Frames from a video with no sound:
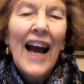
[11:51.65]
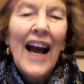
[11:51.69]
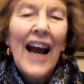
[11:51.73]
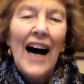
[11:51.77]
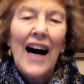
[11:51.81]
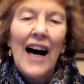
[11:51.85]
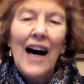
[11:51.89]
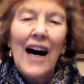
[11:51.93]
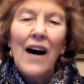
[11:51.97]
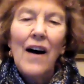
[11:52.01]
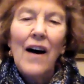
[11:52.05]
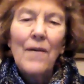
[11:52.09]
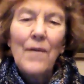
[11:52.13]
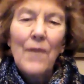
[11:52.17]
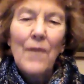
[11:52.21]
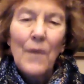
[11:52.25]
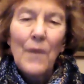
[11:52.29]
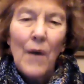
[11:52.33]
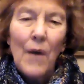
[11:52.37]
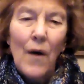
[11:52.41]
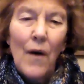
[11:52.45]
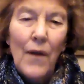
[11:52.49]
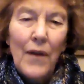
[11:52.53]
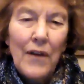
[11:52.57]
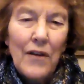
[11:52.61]

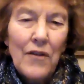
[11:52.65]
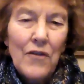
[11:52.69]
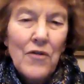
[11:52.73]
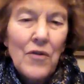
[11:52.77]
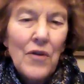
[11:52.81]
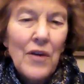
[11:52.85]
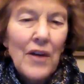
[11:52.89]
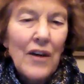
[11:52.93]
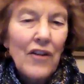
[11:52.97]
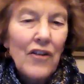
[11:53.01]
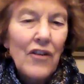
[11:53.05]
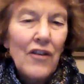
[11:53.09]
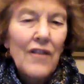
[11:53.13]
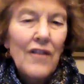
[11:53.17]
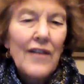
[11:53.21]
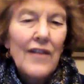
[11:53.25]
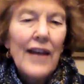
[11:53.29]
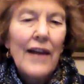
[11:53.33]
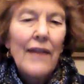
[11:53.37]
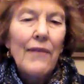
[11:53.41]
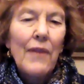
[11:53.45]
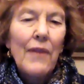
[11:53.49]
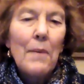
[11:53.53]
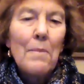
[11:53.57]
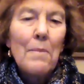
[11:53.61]
All these traditions
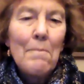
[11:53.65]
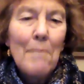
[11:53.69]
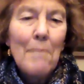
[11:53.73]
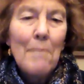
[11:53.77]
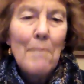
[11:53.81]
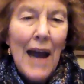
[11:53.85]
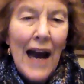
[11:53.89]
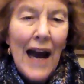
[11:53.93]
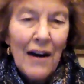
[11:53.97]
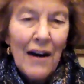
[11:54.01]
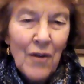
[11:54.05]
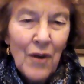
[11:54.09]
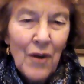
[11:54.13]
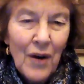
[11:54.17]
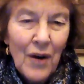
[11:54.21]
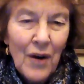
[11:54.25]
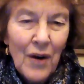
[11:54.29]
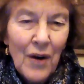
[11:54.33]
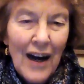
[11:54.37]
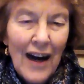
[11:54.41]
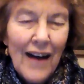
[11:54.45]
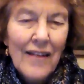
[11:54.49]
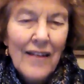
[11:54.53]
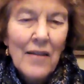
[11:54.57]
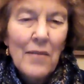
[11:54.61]
have the
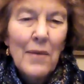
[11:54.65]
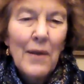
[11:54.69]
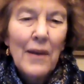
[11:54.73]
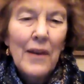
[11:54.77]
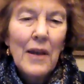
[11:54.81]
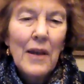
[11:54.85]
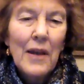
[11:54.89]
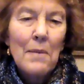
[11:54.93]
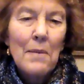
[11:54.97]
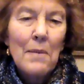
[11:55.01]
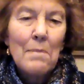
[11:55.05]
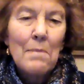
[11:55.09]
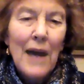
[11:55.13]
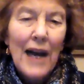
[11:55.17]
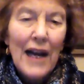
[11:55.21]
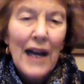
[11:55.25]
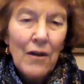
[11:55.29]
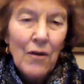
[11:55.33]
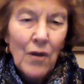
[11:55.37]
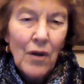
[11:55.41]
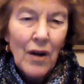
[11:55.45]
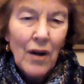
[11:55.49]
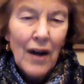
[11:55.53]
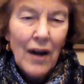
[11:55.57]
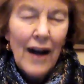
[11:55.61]
macrocosm and the
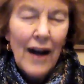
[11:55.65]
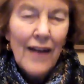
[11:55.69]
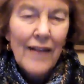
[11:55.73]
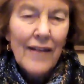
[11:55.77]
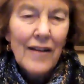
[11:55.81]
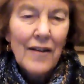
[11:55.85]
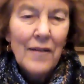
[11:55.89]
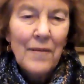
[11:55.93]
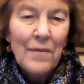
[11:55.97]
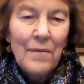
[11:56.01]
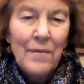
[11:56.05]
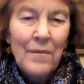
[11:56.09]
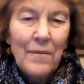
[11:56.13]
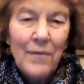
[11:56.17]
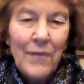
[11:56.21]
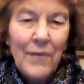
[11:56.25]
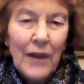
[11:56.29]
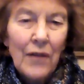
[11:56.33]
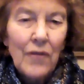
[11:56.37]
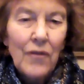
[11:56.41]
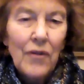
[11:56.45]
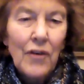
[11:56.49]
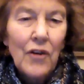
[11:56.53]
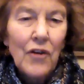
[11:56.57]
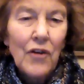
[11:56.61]
microcosm.
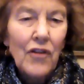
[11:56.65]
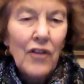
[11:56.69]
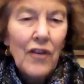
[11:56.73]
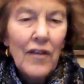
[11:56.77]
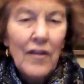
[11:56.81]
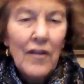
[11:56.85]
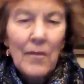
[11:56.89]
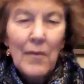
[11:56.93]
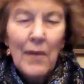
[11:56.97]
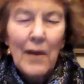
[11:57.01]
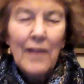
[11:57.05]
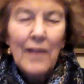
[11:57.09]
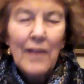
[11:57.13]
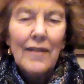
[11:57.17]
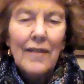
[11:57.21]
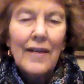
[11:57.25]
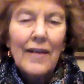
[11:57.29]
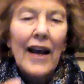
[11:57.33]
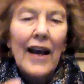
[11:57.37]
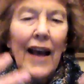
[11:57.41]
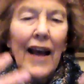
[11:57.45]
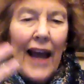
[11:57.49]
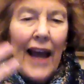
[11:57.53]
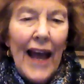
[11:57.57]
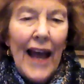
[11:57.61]
Confucianism has
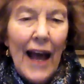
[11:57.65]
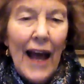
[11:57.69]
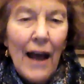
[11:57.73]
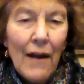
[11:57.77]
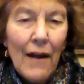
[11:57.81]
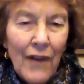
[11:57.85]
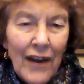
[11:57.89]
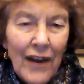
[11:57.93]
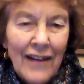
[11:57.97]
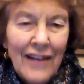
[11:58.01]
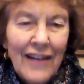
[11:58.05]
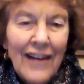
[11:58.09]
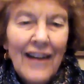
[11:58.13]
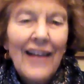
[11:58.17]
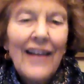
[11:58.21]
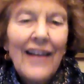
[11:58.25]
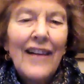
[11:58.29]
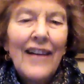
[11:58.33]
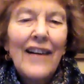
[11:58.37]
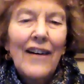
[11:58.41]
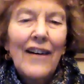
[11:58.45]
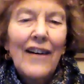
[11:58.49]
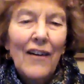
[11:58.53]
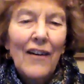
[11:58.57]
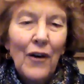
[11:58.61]
heaven,
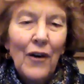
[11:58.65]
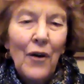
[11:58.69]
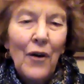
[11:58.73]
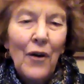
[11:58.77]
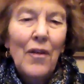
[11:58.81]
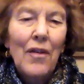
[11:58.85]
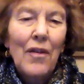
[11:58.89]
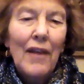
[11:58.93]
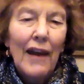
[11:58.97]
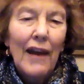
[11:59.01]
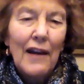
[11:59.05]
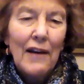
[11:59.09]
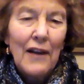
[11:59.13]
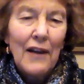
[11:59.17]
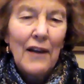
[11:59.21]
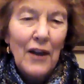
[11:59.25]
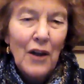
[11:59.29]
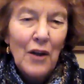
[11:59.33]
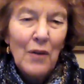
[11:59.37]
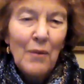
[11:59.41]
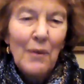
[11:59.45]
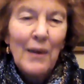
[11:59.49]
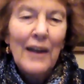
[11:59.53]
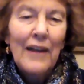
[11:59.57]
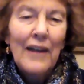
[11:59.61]
earth, and
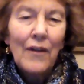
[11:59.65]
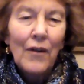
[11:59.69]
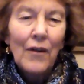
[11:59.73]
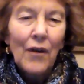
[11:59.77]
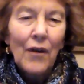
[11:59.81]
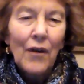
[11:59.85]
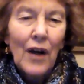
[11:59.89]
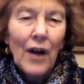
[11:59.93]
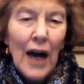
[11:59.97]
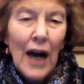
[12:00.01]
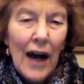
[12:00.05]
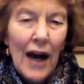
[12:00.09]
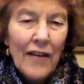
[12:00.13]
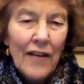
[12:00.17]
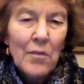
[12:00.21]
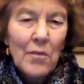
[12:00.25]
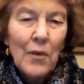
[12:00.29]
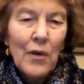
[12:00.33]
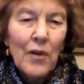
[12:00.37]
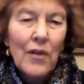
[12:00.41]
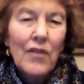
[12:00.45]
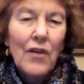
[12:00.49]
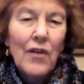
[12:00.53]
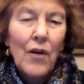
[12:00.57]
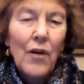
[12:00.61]
human, or
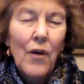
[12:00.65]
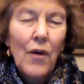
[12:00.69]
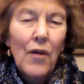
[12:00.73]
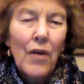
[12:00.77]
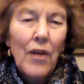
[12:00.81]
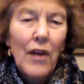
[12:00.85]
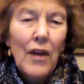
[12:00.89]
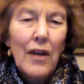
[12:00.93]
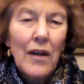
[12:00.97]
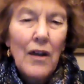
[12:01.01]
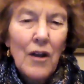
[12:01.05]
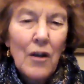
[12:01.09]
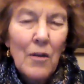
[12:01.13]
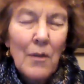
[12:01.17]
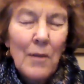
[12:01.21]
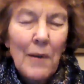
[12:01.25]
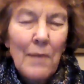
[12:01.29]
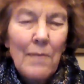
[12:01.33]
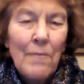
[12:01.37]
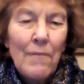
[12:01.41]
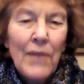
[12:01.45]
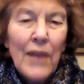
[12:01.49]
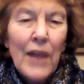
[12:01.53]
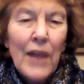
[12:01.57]
cosmos, earth, and human.